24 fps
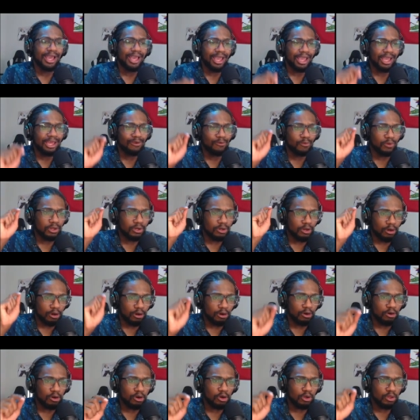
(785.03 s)
And when
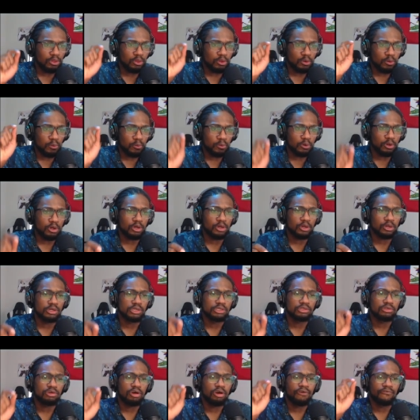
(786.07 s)
all the workers
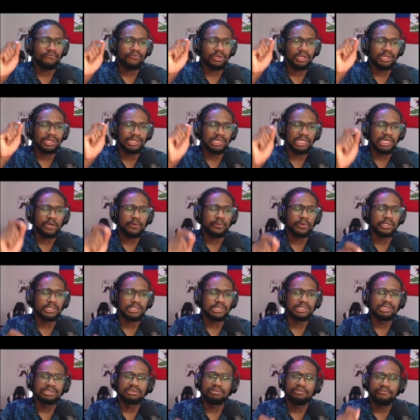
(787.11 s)
of
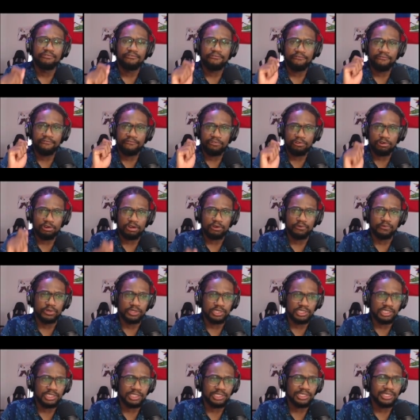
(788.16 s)
iniquity
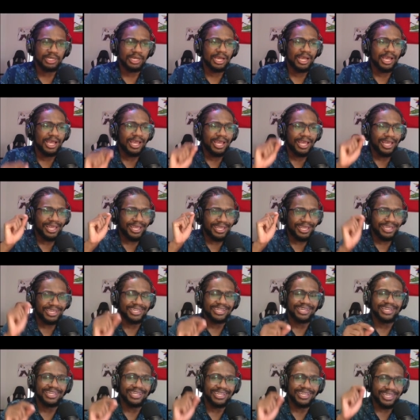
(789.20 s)
flourish,
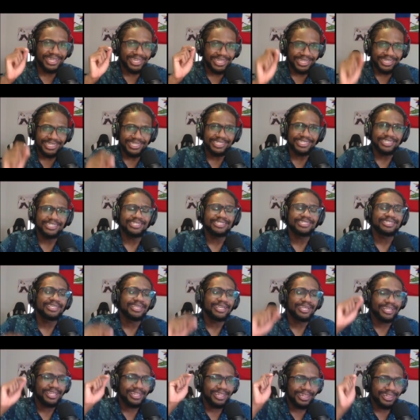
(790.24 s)
it is
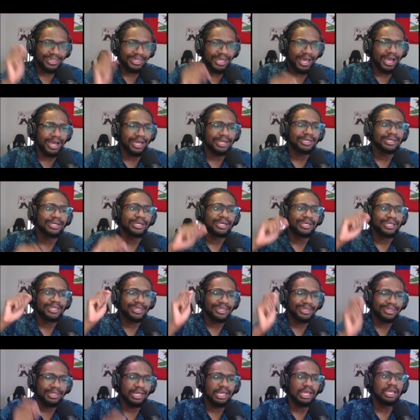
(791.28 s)
that
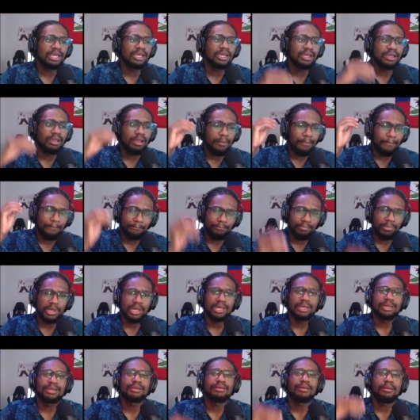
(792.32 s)
they
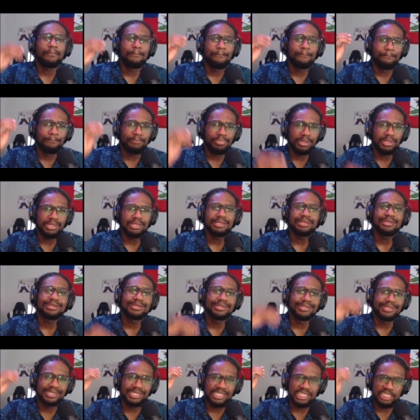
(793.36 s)
may be
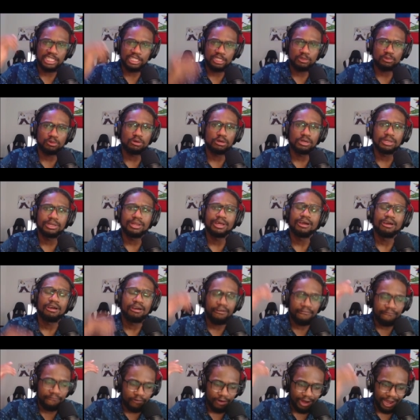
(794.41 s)
destroyed
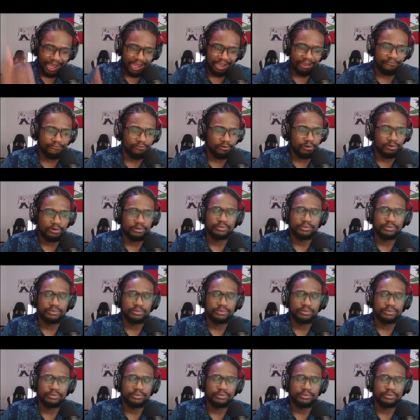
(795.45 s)
forever.